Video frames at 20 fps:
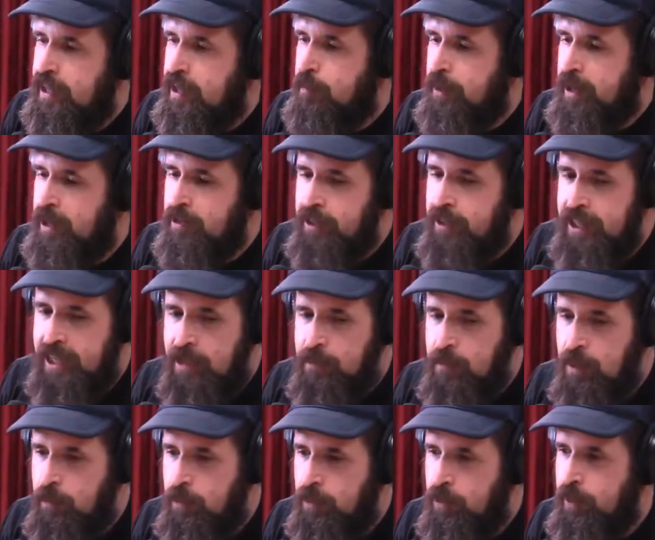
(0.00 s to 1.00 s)
apparently came
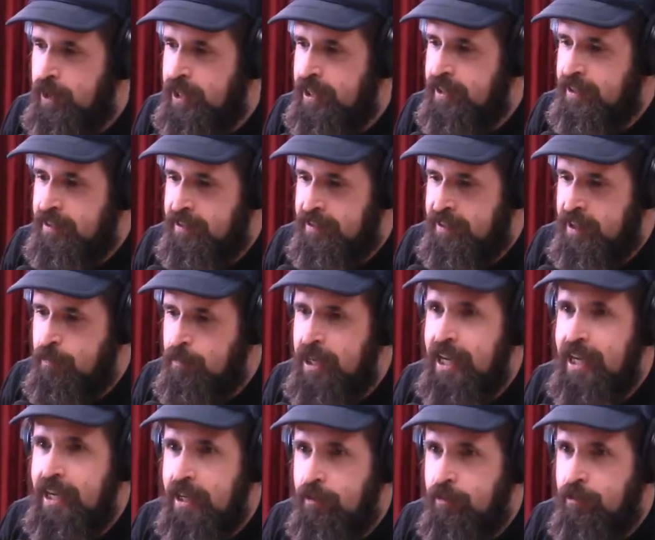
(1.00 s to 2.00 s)
up with a way to
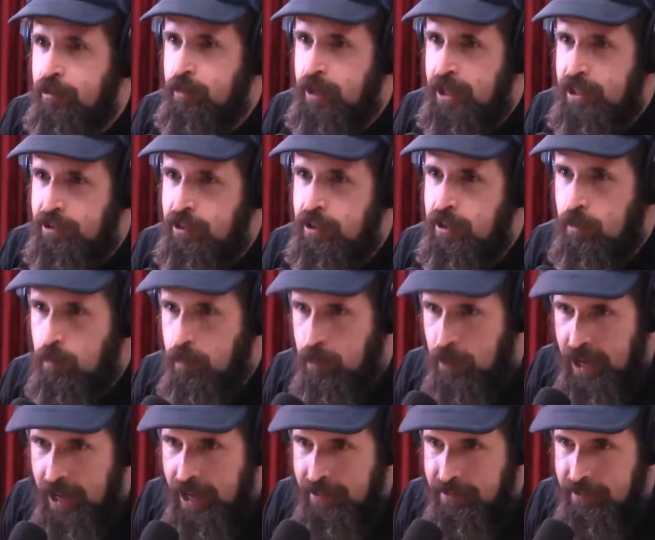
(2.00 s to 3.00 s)
disseminate information to the
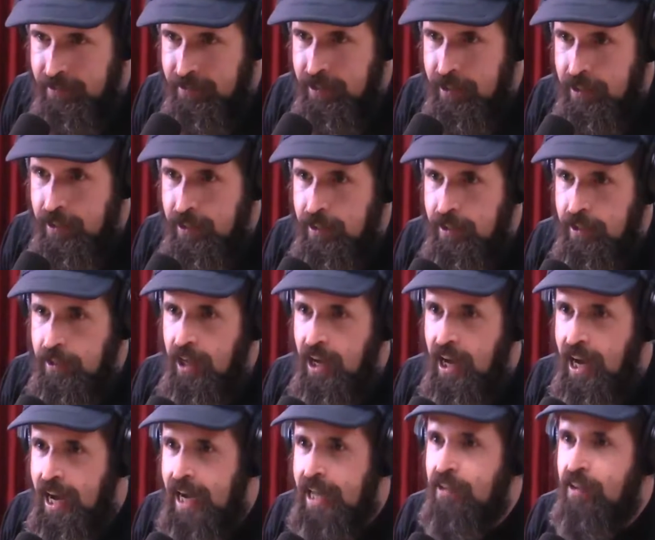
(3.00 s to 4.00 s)
press,
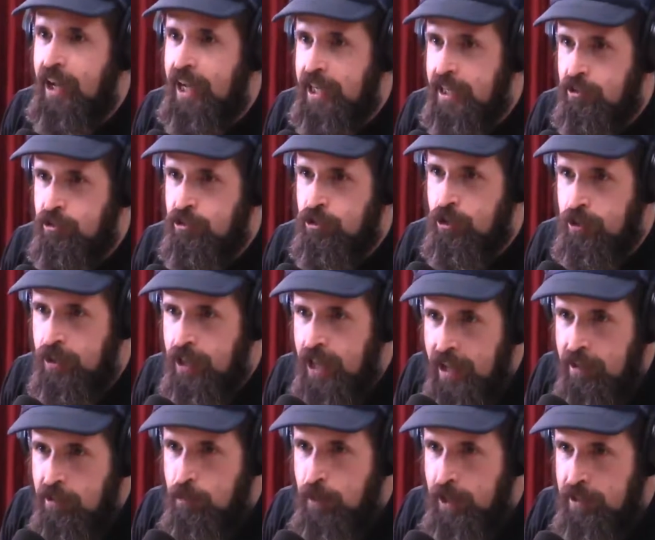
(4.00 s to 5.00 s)
highlighting certain
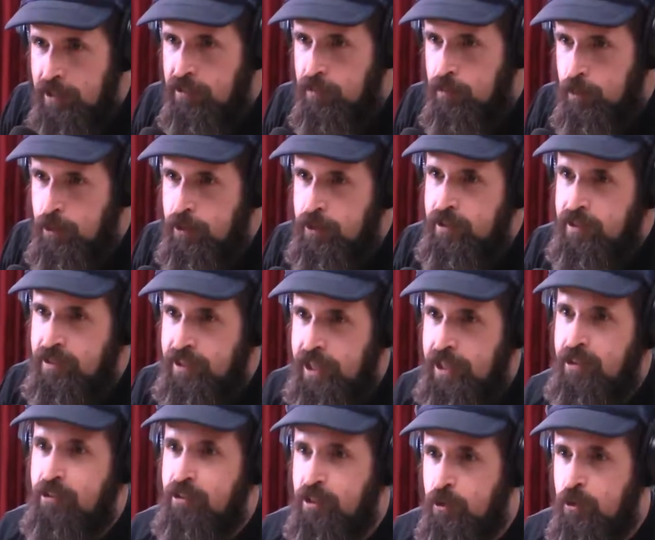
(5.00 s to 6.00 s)
aspects of Bernie
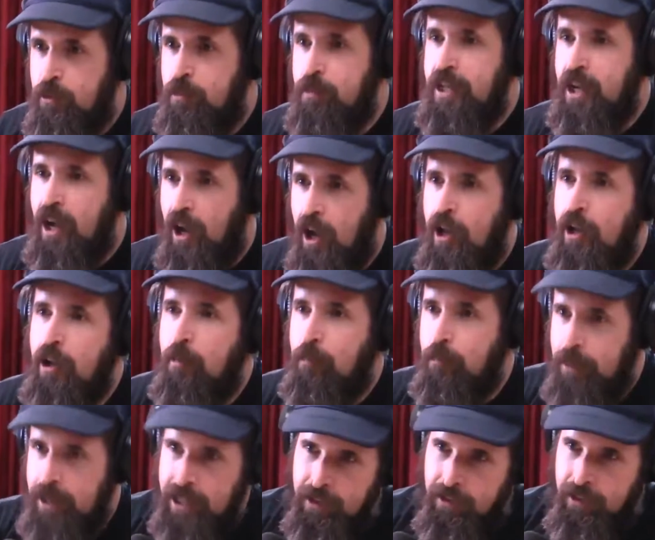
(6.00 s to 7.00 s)
Sanders that would be
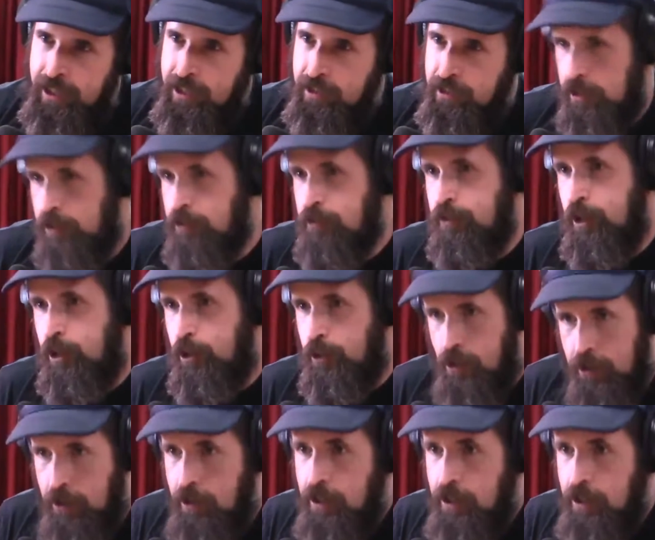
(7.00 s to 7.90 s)
unappealing to the voter.